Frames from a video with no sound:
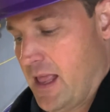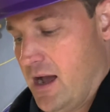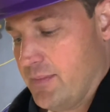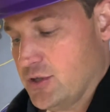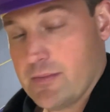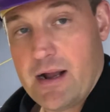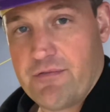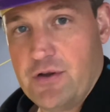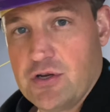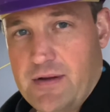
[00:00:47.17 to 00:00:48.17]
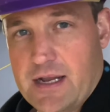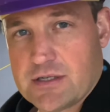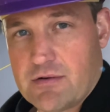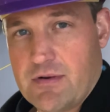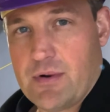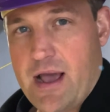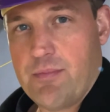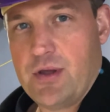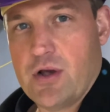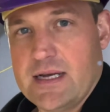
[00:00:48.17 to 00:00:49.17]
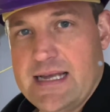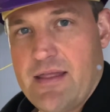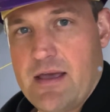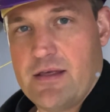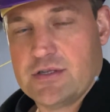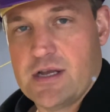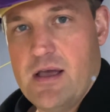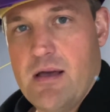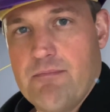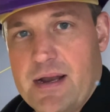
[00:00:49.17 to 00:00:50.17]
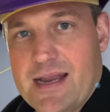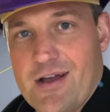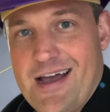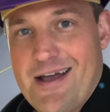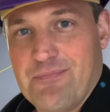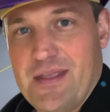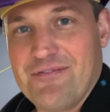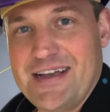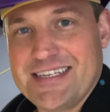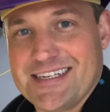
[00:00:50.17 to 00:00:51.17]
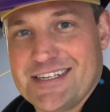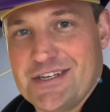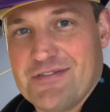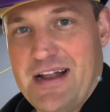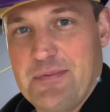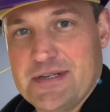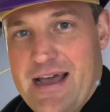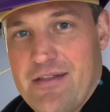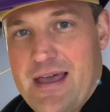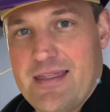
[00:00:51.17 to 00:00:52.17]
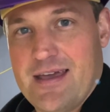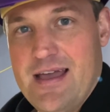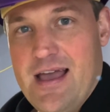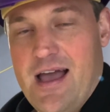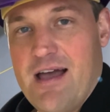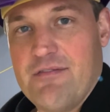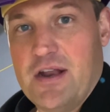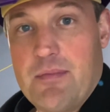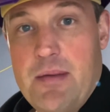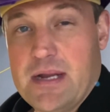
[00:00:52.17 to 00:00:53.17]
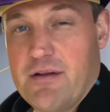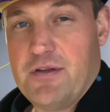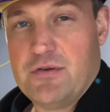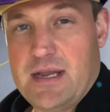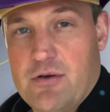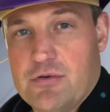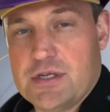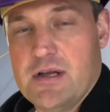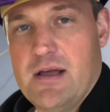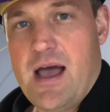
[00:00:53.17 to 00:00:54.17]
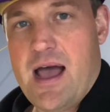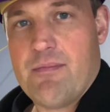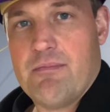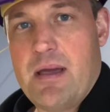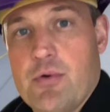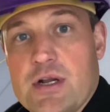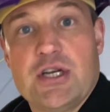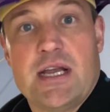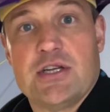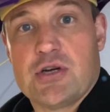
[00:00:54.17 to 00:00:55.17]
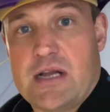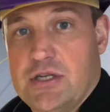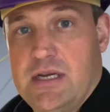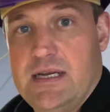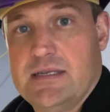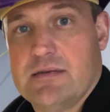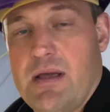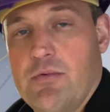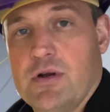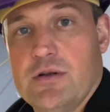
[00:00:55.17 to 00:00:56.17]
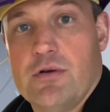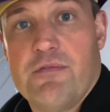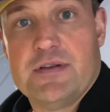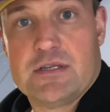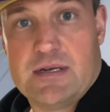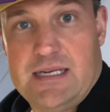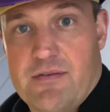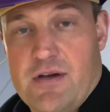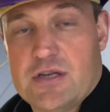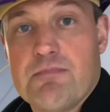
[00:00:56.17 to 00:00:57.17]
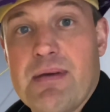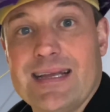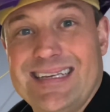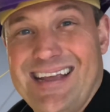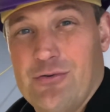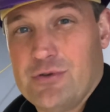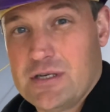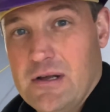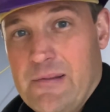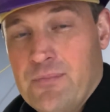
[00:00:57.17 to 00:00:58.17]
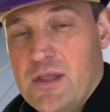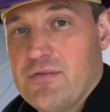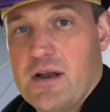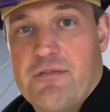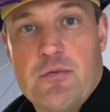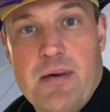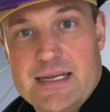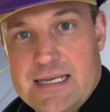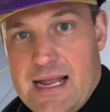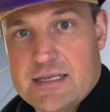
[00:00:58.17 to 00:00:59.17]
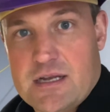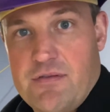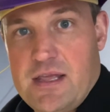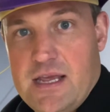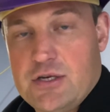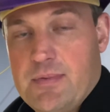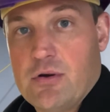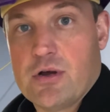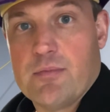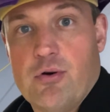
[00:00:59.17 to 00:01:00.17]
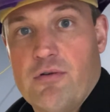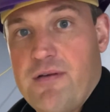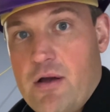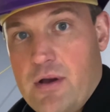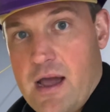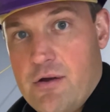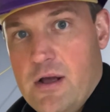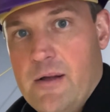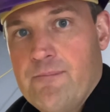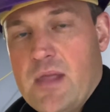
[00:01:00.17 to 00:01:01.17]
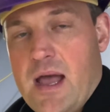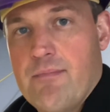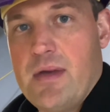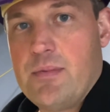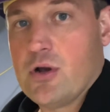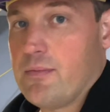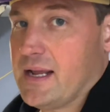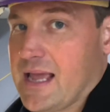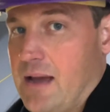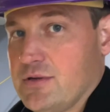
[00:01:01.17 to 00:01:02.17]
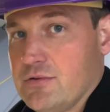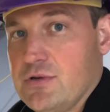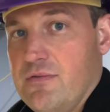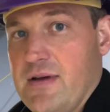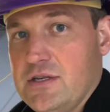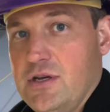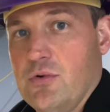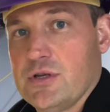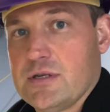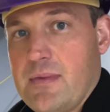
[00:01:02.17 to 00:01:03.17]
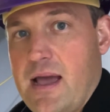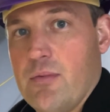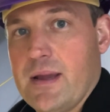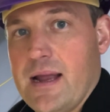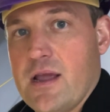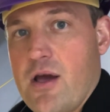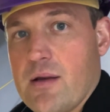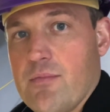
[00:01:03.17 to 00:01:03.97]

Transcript: be talking about it on future videos. So I really want to help you guys out there, those budding investors and developers out there that have, you know, maybe done a few deals, maybe want to change strategies, maybe want to do an office to resi conversion, bigger deals. You've done a few buy-to-lets over the years, you've built a good portfolio, maybe you've got a bit of capital to invest and you want some help getting going. I'm